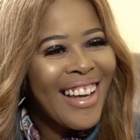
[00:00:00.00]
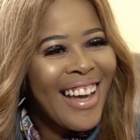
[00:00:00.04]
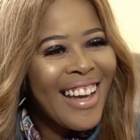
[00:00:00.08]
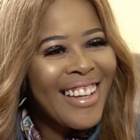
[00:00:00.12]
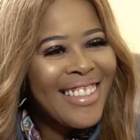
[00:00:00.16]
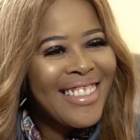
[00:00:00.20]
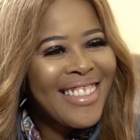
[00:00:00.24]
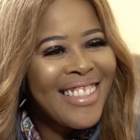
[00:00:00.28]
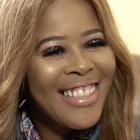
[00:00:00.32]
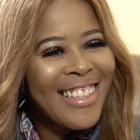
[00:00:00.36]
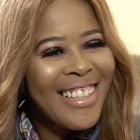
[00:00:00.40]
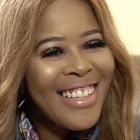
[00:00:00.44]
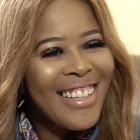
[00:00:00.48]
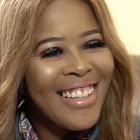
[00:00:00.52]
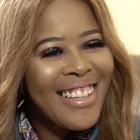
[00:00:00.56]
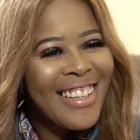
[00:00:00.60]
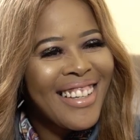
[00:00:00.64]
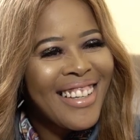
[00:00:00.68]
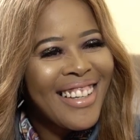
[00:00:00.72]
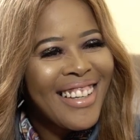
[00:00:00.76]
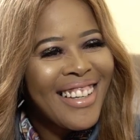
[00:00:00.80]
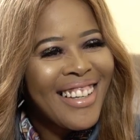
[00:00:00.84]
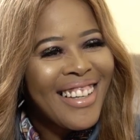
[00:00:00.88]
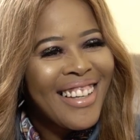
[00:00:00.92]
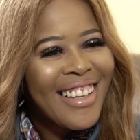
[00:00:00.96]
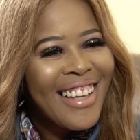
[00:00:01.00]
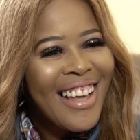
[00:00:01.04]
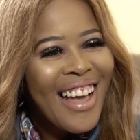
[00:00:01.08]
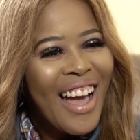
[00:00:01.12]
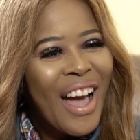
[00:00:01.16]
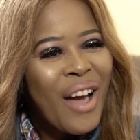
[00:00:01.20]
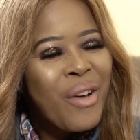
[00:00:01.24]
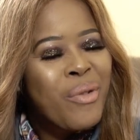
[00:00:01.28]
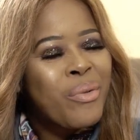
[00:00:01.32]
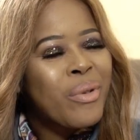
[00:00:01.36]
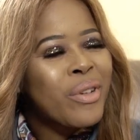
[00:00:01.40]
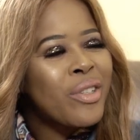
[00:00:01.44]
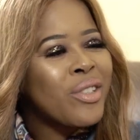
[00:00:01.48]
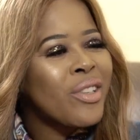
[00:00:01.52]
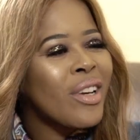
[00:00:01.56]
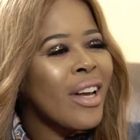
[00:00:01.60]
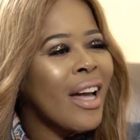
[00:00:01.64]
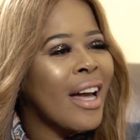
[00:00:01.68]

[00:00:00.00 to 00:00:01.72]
Ajik. I wish you